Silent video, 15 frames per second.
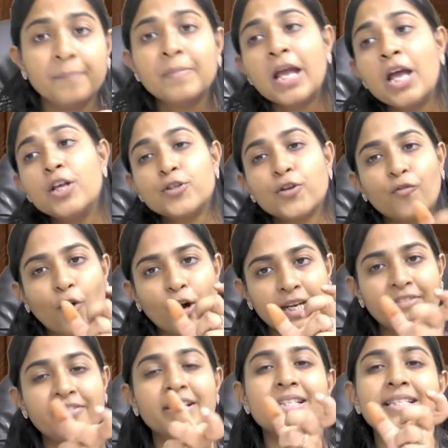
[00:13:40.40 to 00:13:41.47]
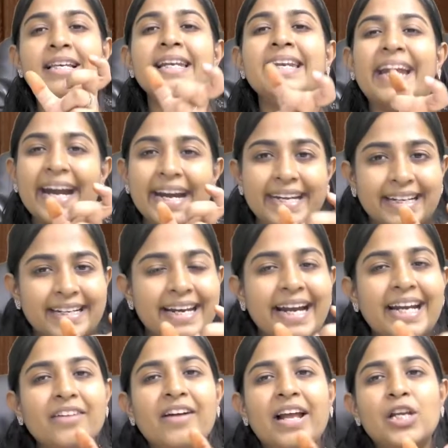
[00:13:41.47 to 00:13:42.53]
So whatever is the net
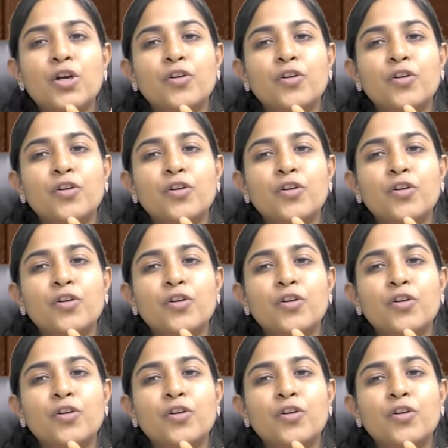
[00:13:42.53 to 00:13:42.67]
value of